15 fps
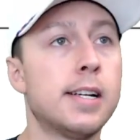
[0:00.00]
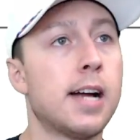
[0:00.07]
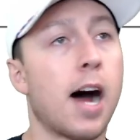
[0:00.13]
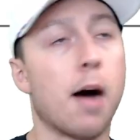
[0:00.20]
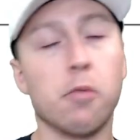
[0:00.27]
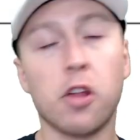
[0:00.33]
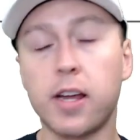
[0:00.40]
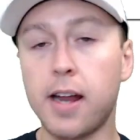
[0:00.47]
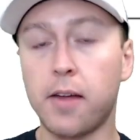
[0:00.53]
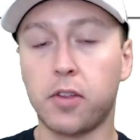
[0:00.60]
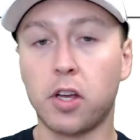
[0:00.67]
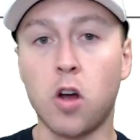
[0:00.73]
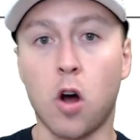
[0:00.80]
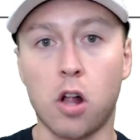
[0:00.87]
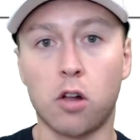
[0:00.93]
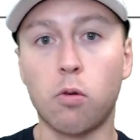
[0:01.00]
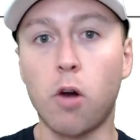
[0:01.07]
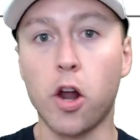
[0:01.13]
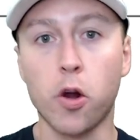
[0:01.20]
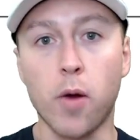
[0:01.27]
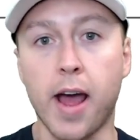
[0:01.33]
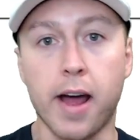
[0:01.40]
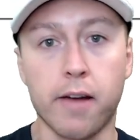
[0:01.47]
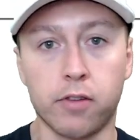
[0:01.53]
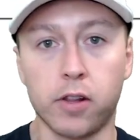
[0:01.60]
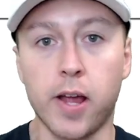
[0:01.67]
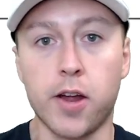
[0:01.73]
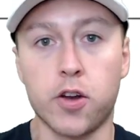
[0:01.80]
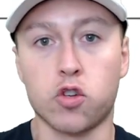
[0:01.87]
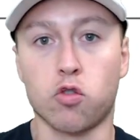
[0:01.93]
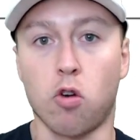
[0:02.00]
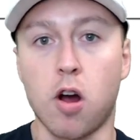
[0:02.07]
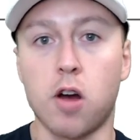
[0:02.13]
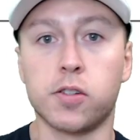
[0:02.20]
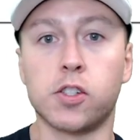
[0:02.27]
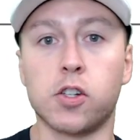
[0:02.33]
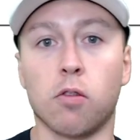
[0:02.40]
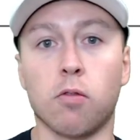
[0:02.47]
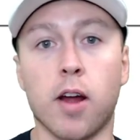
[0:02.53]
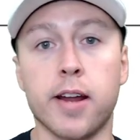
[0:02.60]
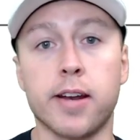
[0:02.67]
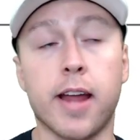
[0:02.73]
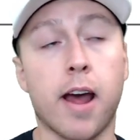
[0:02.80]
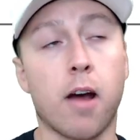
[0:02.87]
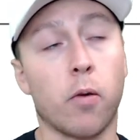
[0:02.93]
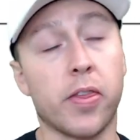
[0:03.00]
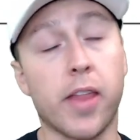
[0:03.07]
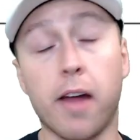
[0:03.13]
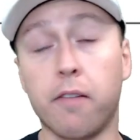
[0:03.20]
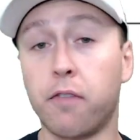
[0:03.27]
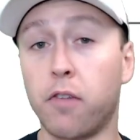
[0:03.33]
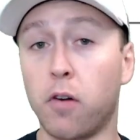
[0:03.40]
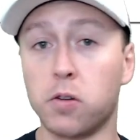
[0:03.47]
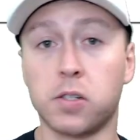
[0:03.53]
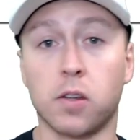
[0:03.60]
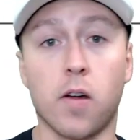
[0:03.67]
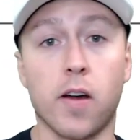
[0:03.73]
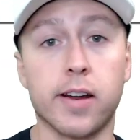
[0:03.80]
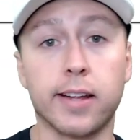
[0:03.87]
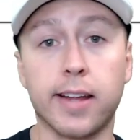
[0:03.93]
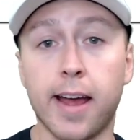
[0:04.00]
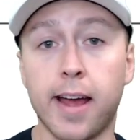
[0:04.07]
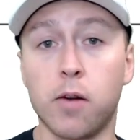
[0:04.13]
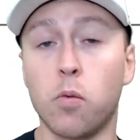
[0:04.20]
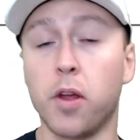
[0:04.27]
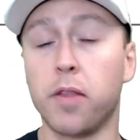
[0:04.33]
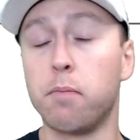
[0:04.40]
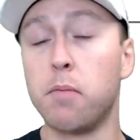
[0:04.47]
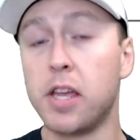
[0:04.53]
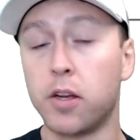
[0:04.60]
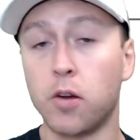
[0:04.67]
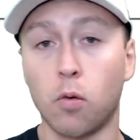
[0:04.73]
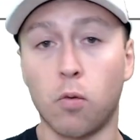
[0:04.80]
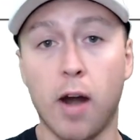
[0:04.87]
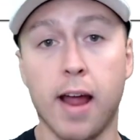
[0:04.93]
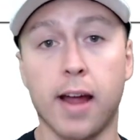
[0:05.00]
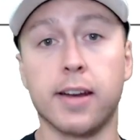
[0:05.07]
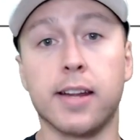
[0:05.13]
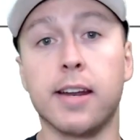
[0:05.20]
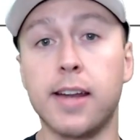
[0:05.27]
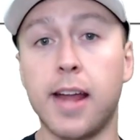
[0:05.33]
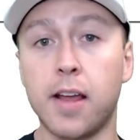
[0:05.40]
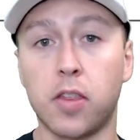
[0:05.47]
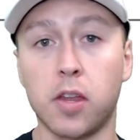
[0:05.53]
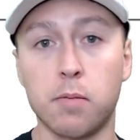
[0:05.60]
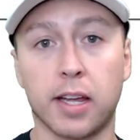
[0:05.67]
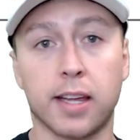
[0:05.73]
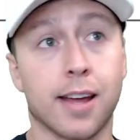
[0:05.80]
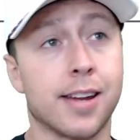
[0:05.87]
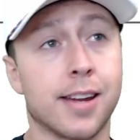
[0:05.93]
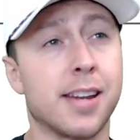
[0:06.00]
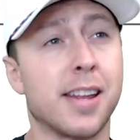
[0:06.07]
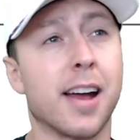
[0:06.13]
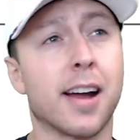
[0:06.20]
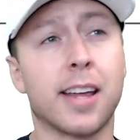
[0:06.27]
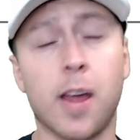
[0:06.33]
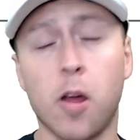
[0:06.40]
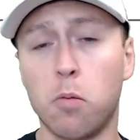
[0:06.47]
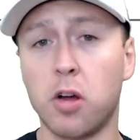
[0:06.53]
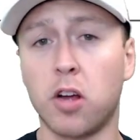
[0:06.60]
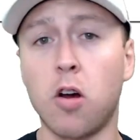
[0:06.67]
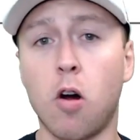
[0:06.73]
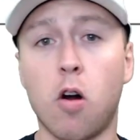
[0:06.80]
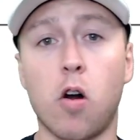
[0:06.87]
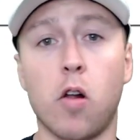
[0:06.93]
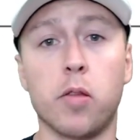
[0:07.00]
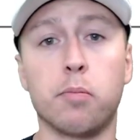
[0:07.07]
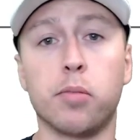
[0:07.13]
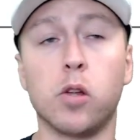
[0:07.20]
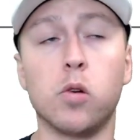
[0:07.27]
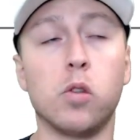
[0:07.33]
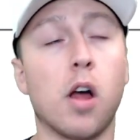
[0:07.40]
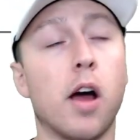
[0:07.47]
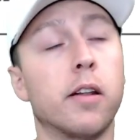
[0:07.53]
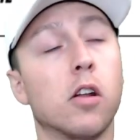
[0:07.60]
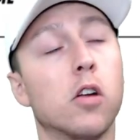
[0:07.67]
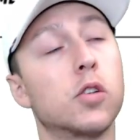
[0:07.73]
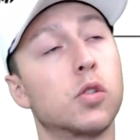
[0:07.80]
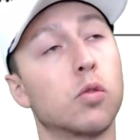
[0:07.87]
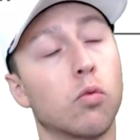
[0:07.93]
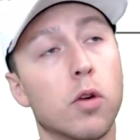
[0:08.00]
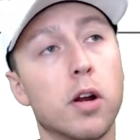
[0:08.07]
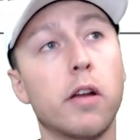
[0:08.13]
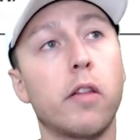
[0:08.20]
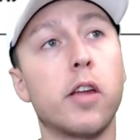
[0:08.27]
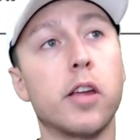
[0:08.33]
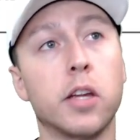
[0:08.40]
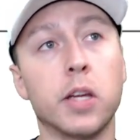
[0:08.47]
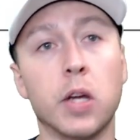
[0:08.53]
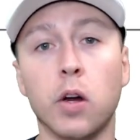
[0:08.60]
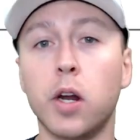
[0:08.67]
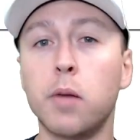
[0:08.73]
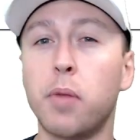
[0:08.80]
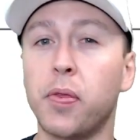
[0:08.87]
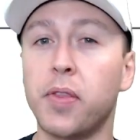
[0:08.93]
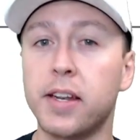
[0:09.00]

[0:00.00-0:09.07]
I'm looking at the Colorado Avalanche roster right now, and that first line, again, with Mikko Rantanen and Nathan MacKinnon, yeah, Kale McCarr on the blue line looks really good, but the